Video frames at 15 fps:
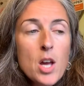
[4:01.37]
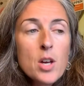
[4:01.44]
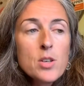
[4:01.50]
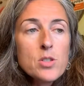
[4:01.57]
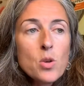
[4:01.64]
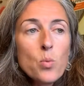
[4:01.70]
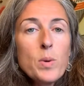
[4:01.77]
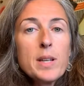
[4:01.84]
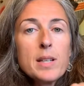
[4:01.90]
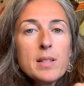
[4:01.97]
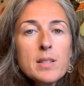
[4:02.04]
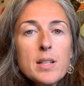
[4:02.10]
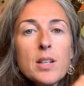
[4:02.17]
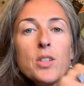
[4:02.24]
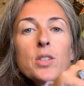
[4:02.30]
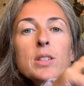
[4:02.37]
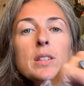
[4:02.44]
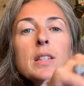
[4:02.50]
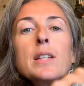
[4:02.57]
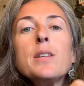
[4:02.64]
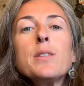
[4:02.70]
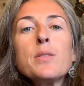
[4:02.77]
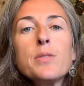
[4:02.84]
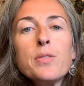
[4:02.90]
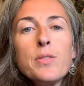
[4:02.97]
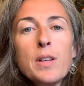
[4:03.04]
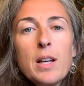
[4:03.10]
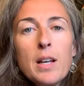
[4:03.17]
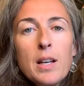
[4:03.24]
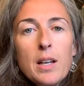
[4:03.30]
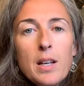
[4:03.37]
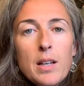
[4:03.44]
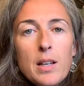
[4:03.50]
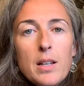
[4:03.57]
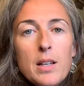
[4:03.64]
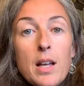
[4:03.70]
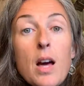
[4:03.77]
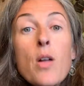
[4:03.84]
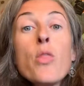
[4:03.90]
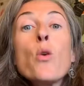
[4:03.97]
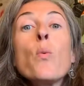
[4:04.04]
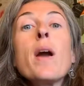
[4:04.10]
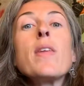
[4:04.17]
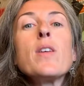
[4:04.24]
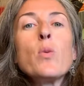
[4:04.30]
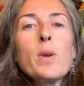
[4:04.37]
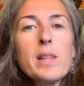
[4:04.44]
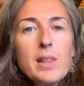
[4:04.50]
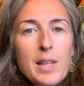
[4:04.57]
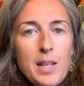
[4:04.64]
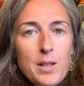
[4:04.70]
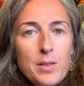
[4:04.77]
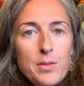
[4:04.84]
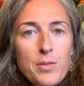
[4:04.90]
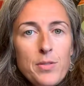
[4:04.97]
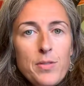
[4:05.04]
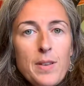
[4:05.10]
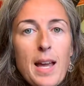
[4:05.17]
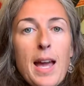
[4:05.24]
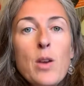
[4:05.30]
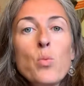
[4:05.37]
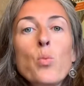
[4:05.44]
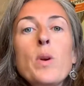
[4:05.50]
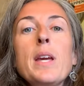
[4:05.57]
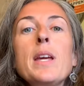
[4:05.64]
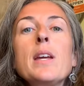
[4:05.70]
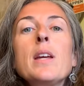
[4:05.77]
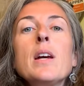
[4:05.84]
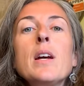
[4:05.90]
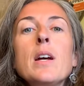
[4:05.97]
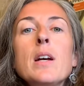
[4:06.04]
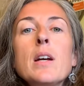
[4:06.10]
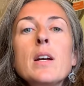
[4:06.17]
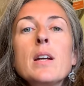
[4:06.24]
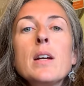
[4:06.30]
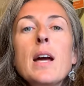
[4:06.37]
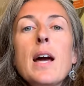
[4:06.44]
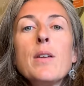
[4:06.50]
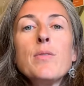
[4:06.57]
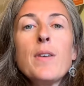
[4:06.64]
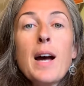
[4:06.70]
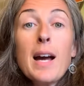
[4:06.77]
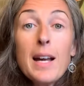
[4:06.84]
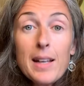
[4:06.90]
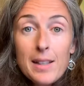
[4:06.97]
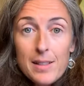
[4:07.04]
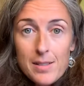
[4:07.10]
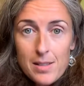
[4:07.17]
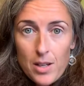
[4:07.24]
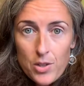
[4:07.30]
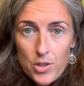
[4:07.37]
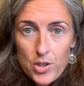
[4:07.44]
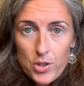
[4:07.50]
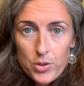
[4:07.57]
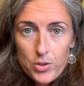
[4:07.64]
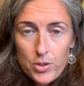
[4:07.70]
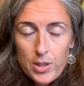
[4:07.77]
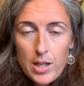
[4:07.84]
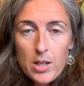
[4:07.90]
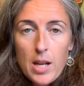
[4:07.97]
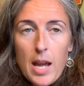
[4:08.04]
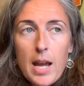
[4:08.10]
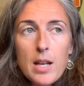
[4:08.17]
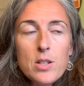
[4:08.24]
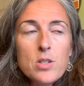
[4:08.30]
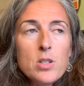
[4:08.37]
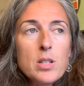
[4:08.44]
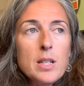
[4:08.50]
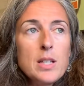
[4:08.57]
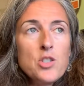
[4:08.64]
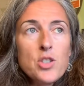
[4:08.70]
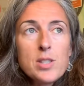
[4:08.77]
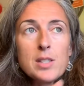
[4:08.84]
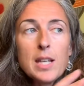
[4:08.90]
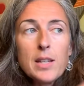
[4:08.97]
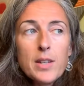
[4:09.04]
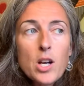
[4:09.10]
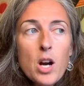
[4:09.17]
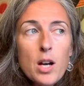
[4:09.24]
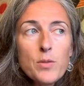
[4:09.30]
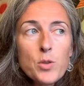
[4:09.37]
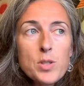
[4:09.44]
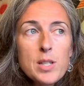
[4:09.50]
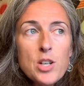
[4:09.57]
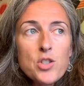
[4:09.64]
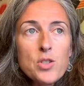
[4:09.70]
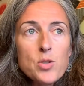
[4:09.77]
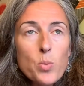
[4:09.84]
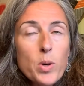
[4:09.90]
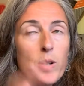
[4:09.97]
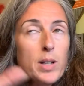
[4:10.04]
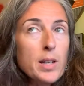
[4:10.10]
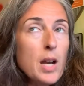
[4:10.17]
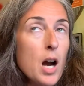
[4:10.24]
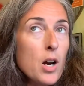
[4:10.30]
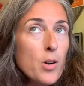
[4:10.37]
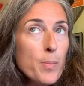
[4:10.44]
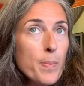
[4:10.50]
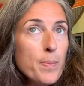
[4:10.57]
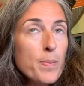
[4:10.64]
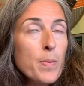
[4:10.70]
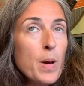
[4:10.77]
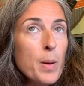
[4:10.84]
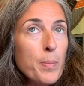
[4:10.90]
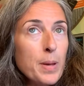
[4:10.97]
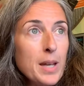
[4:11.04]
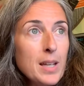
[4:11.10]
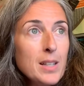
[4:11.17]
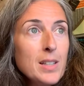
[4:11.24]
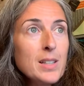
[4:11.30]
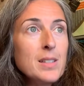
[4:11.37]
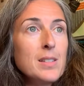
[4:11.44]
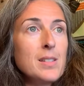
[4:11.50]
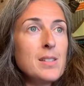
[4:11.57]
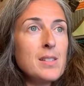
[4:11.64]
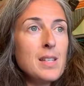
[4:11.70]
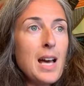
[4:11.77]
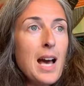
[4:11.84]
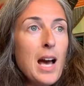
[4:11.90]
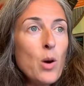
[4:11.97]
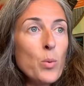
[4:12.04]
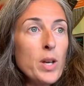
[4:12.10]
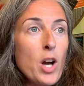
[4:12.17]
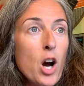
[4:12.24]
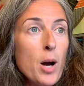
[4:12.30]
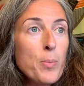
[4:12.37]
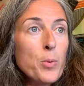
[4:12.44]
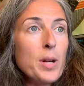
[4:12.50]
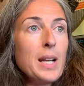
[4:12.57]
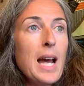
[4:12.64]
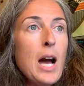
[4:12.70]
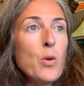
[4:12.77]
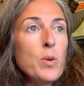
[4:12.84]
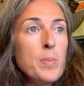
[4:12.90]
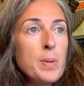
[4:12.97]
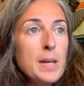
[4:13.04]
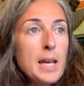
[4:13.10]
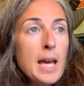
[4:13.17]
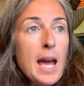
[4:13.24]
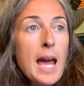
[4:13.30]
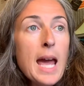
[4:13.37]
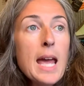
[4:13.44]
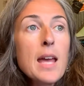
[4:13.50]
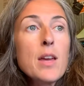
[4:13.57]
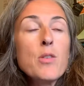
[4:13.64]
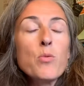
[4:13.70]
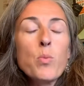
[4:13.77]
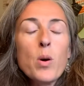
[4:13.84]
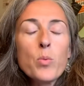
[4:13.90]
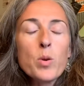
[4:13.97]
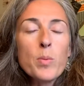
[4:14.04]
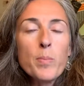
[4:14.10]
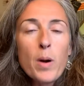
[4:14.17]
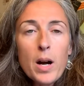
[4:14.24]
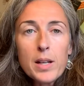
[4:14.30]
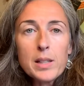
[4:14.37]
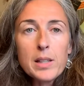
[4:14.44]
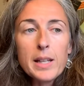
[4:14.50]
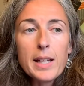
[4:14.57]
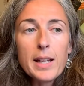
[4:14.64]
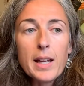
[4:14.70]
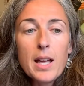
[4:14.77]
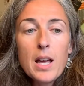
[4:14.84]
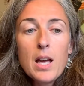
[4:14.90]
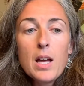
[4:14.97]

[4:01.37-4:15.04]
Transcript: So we continue to live the way that we live, and we advise our children, and just in the conversations we're in, our opinions, how we operate, how we behave, what we're modeling